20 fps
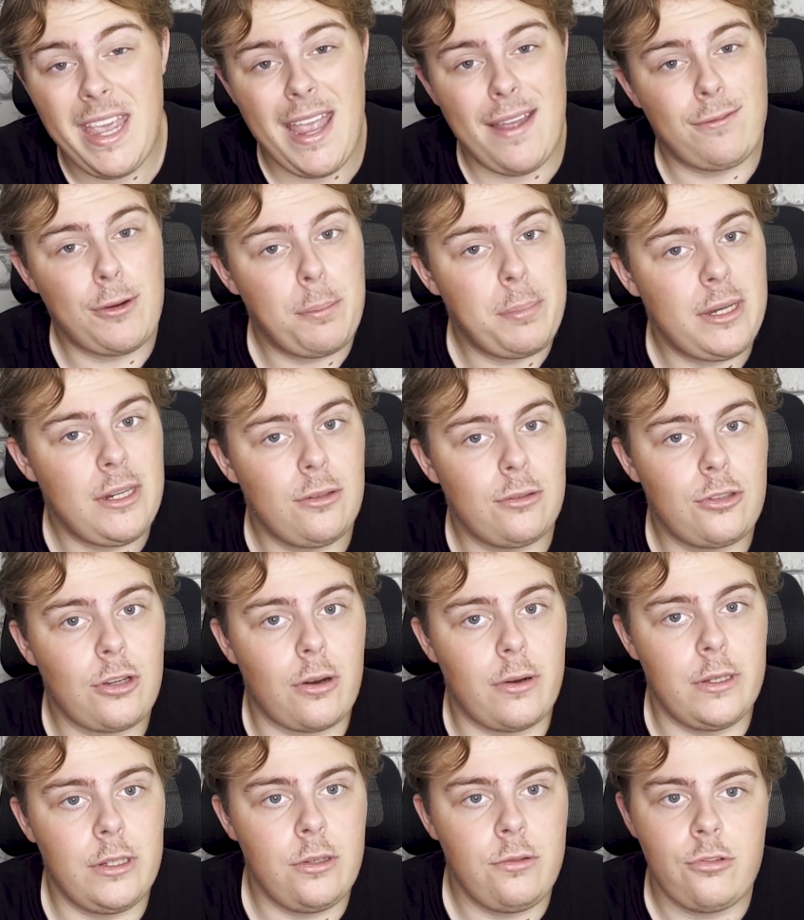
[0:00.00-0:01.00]
And for Beneil
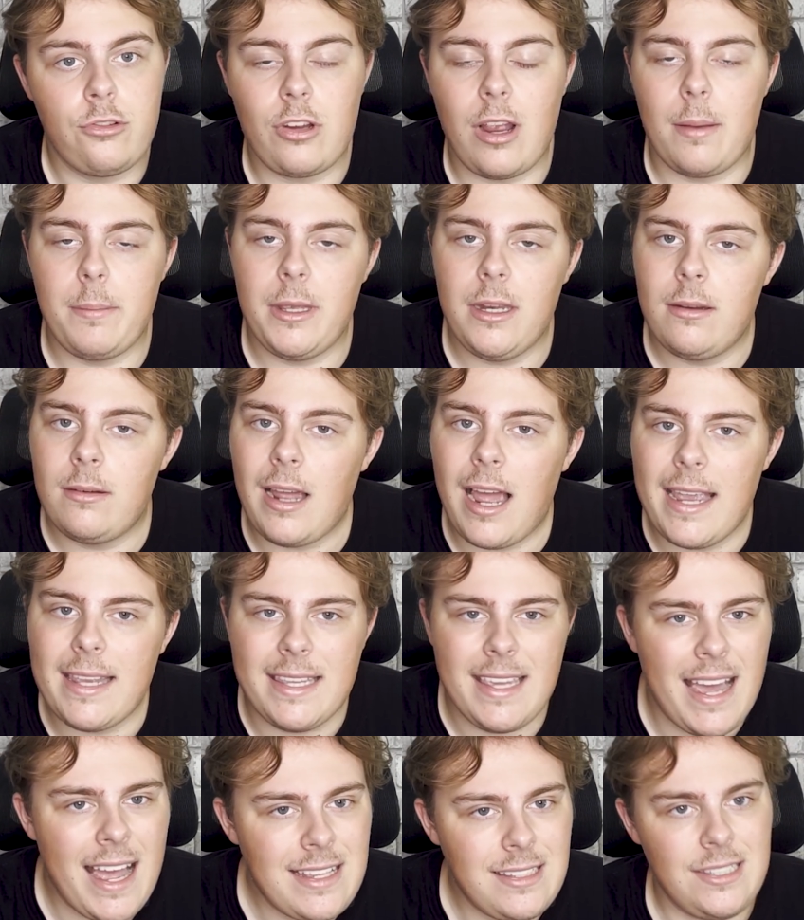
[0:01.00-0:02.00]
Dariush, I mean, I
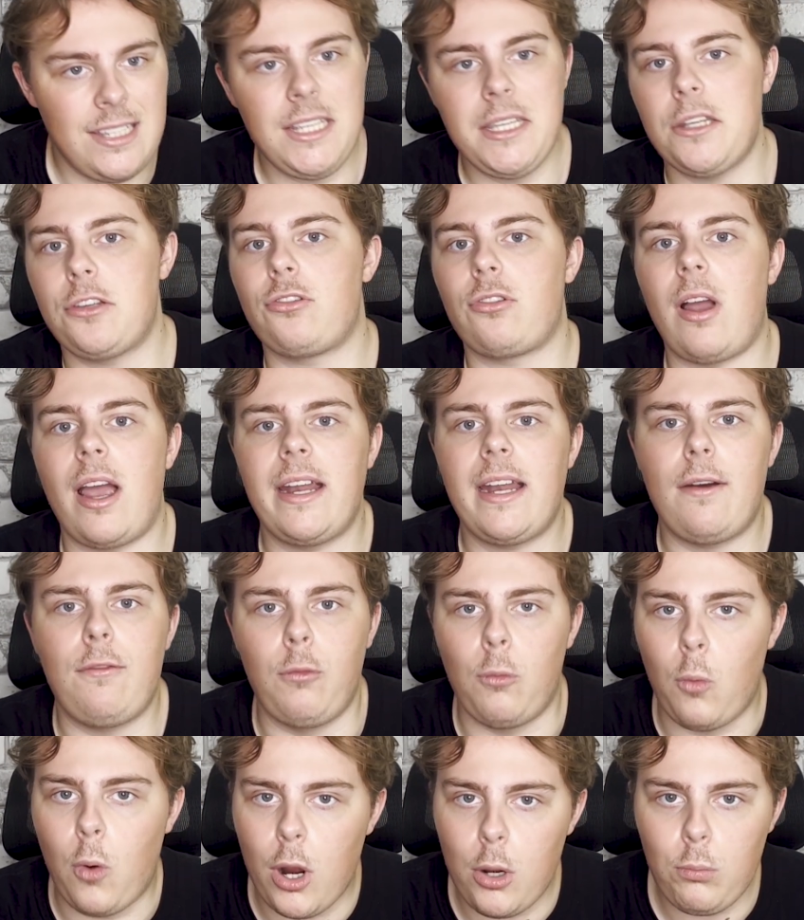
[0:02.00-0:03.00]
guess he could try and
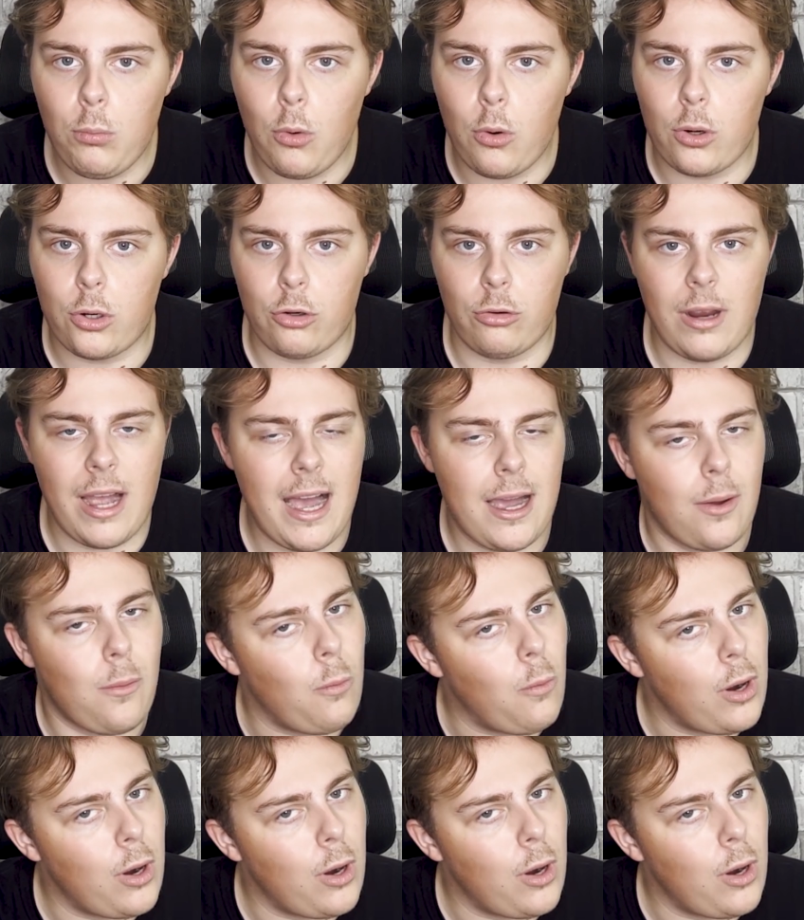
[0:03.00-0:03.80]
have one more crack,